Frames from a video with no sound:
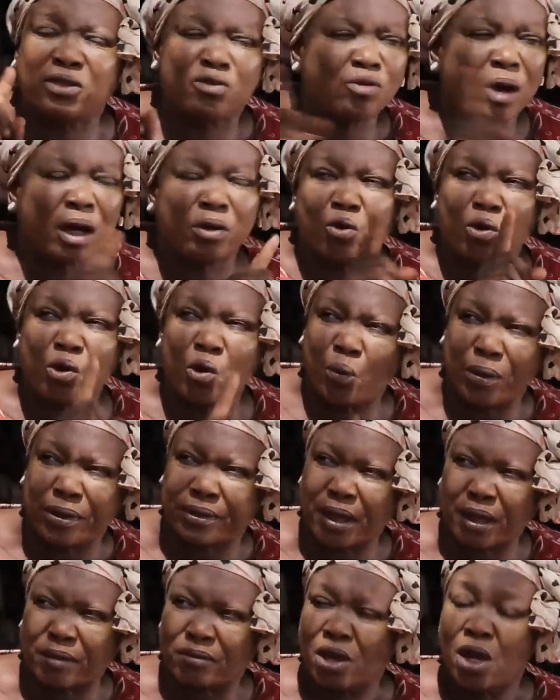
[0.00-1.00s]
you are doing with
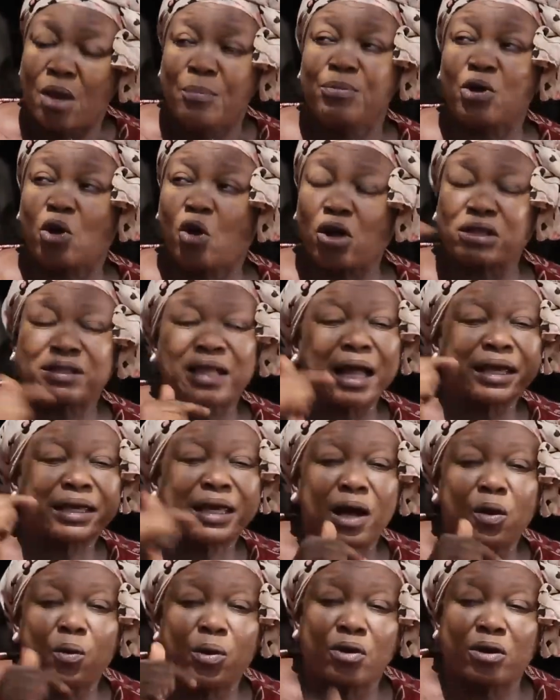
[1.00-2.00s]
them, because that
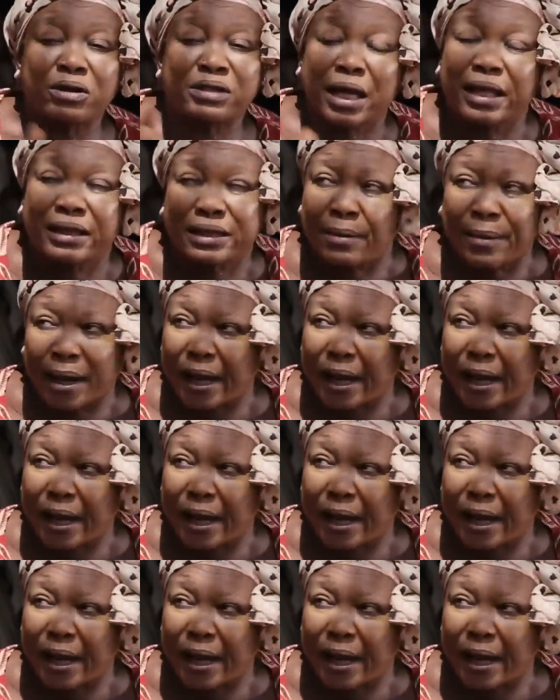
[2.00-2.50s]
girl will not enter my